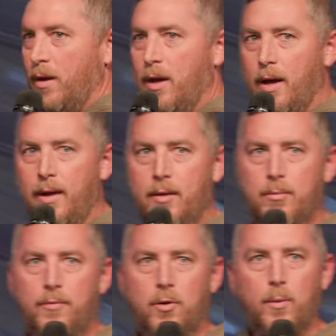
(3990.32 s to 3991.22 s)
Hey,
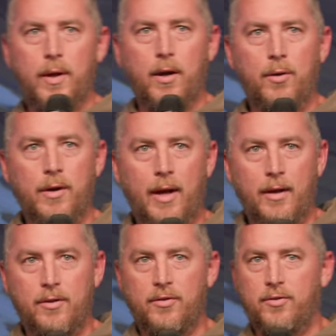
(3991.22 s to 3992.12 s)
before we go
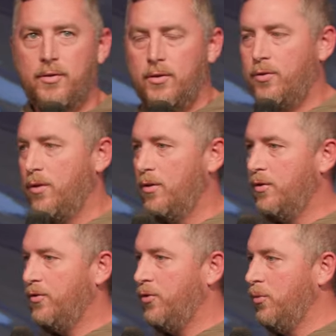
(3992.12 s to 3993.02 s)
tonight, just
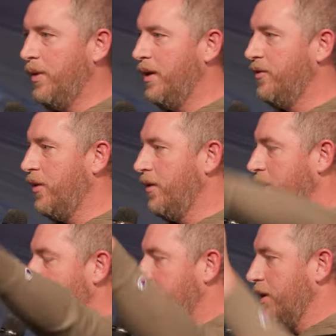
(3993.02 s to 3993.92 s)
just two minutes on
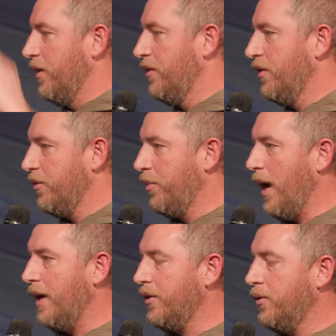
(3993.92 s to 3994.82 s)
this, because there's a
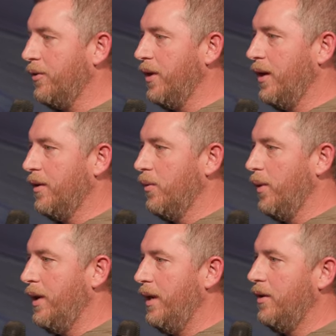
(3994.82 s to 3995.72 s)
practical thing that
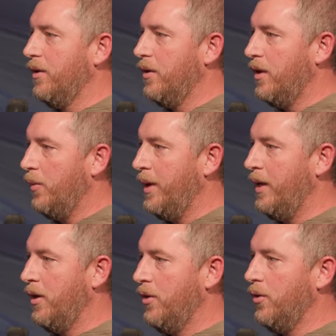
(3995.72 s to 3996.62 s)
we need to that we need
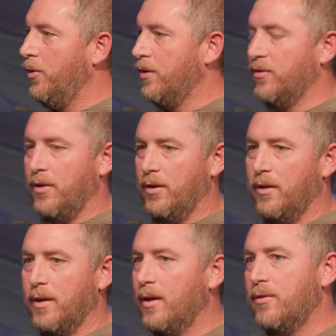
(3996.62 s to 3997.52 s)
to do concerning
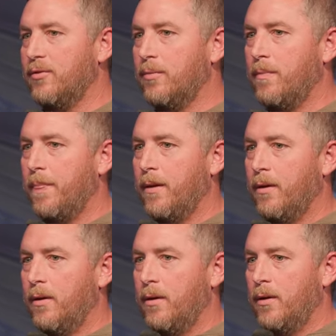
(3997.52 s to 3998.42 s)
this.
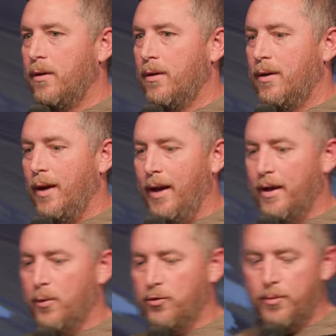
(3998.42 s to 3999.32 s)
And
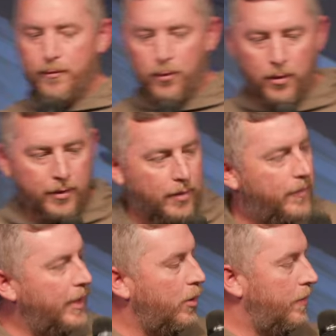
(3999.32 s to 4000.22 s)
it was before the
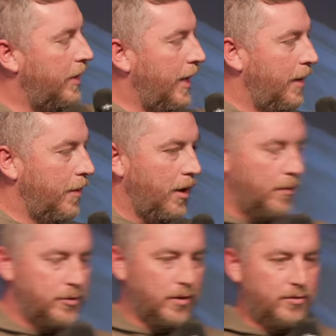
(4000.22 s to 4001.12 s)
video even came
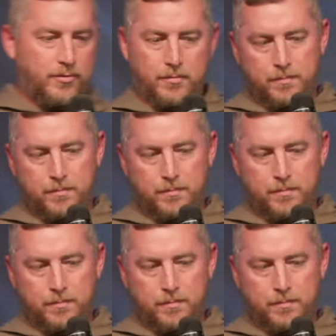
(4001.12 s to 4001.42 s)
up, just